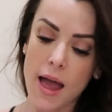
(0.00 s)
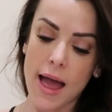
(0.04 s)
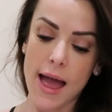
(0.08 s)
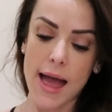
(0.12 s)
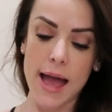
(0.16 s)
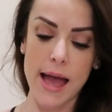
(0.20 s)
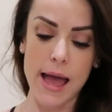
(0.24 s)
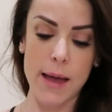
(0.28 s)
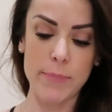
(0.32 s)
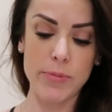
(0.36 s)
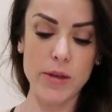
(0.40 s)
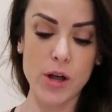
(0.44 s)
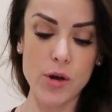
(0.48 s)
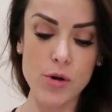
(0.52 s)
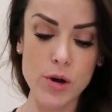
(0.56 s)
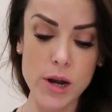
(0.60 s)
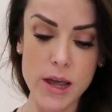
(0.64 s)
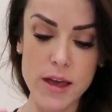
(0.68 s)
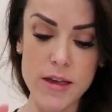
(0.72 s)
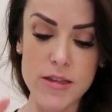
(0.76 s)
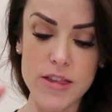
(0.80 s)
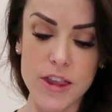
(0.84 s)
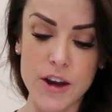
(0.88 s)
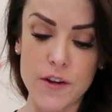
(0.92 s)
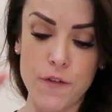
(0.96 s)
Um, not
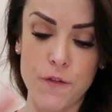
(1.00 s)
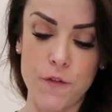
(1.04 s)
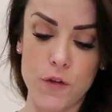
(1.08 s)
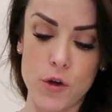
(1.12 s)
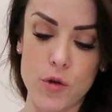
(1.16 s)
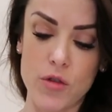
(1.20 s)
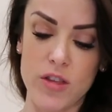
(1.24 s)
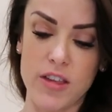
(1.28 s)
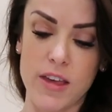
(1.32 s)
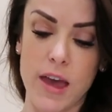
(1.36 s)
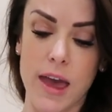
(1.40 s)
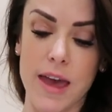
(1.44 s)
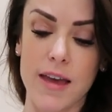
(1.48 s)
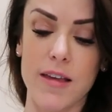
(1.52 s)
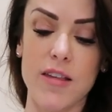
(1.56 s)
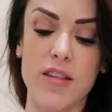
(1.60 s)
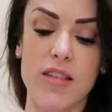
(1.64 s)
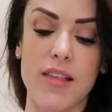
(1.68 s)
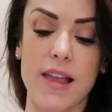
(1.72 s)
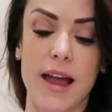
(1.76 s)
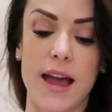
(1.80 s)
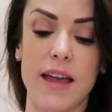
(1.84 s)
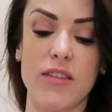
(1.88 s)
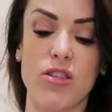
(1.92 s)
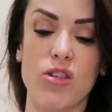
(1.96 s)
only is it a food scales
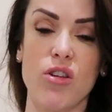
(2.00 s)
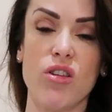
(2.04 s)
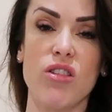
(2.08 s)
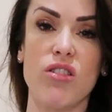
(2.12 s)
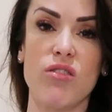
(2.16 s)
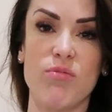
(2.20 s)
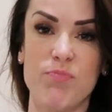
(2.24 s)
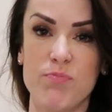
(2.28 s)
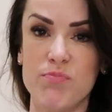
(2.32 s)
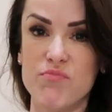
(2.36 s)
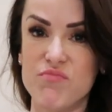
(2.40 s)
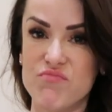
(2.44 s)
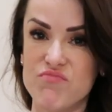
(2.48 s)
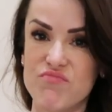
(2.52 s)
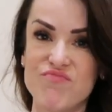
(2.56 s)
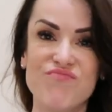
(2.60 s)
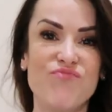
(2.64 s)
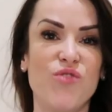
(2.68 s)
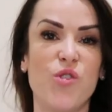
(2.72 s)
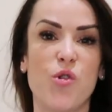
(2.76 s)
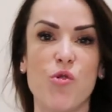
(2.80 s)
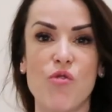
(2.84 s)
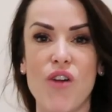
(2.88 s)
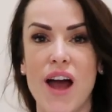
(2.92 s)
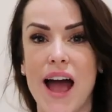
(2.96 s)
that does
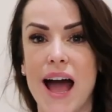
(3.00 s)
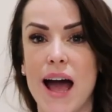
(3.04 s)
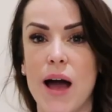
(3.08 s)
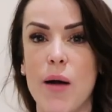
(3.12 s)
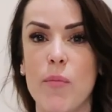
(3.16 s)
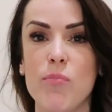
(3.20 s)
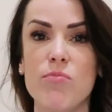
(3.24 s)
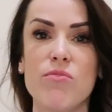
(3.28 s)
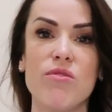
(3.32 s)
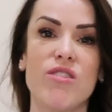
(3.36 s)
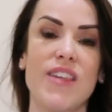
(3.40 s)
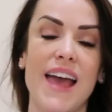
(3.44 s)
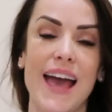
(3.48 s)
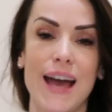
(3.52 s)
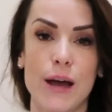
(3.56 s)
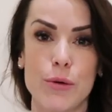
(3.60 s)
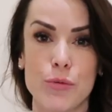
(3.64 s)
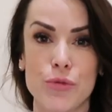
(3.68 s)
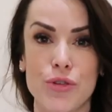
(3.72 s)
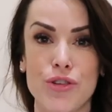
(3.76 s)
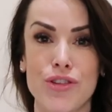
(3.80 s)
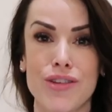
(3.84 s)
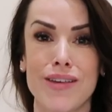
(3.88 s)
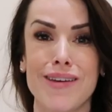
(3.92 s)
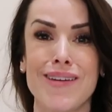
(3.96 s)
grams,
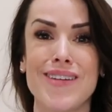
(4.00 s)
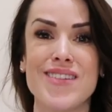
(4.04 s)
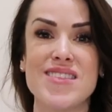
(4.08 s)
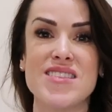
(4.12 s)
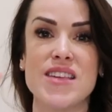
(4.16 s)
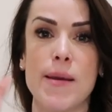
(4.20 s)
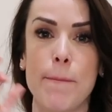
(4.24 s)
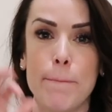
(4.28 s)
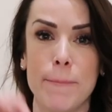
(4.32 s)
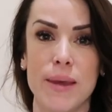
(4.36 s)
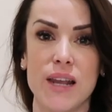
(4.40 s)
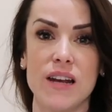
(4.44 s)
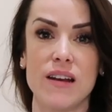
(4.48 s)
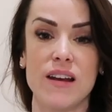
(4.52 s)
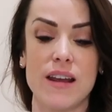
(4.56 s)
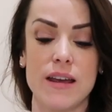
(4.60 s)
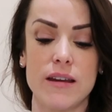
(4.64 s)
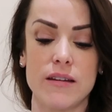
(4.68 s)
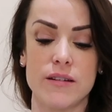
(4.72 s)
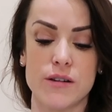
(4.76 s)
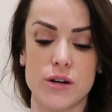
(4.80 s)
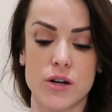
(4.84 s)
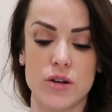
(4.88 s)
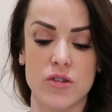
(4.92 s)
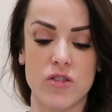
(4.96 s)
ounces,
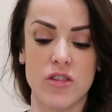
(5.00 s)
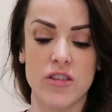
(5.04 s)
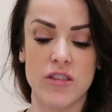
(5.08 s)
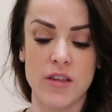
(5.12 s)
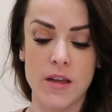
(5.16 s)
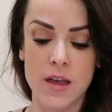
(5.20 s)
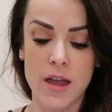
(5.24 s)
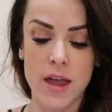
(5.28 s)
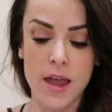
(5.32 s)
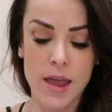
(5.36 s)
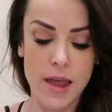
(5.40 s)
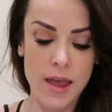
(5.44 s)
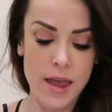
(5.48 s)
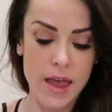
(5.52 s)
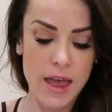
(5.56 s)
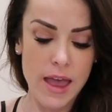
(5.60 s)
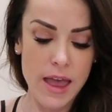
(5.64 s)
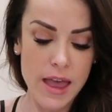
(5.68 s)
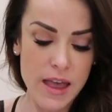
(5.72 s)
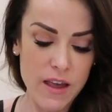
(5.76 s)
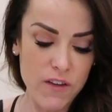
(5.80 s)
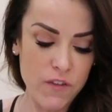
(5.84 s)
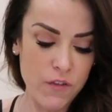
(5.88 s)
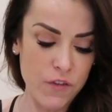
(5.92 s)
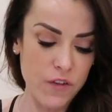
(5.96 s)
milliliters,
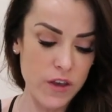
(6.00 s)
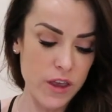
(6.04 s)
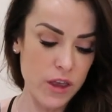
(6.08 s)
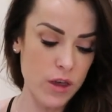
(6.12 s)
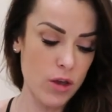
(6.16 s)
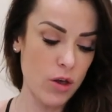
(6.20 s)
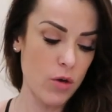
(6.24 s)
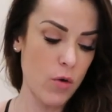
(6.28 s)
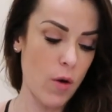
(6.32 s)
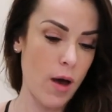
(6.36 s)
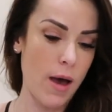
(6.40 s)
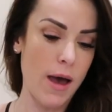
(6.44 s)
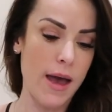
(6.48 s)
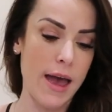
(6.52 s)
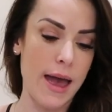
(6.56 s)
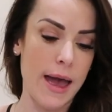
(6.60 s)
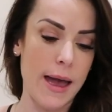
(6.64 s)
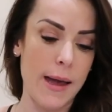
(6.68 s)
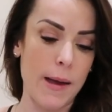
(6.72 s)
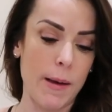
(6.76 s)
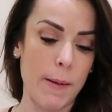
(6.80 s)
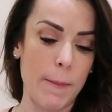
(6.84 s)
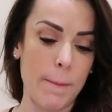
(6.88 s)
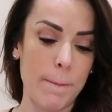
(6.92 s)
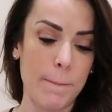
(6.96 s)
if you
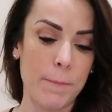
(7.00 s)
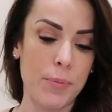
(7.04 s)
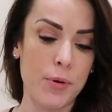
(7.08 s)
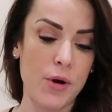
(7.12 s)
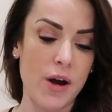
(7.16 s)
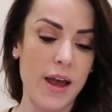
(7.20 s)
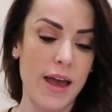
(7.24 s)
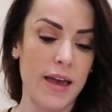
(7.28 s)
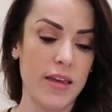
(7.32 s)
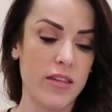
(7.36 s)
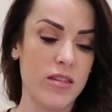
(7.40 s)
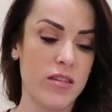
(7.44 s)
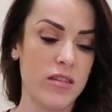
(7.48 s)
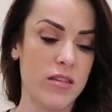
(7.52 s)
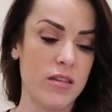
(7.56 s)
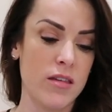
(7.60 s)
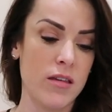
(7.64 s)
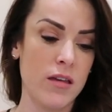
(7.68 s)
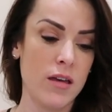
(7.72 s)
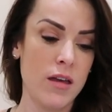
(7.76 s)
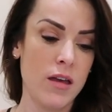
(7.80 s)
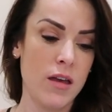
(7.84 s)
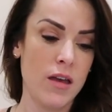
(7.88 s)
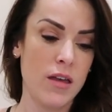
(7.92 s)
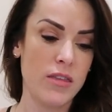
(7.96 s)
um,
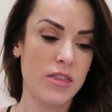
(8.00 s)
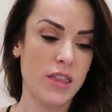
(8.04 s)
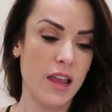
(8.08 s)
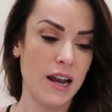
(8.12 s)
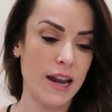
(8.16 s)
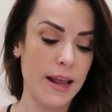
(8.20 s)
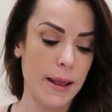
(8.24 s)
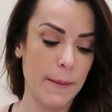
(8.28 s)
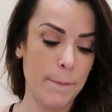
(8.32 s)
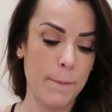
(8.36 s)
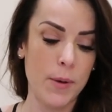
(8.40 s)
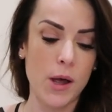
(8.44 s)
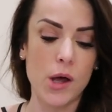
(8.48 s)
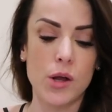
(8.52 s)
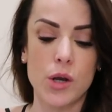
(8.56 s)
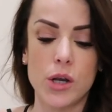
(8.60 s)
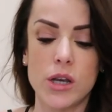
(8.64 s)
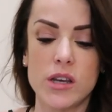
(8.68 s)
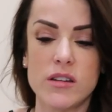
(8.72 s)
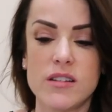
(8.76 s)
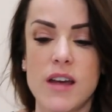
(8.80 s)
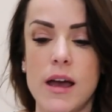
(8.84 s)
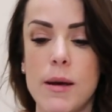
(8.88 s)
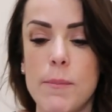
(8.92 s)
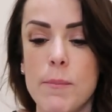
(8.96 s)
press the little
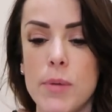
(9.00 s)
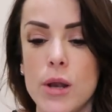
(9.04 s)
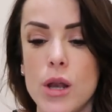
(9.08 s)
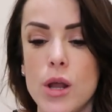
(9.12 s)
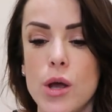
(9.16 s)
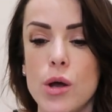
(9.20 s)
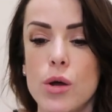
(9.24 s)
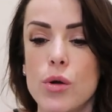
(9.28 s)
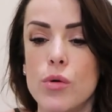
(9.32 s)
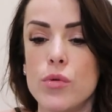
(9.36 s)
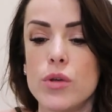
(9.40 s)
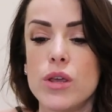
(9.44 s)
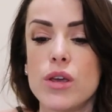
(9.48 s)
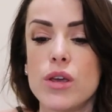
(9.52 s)
button down below,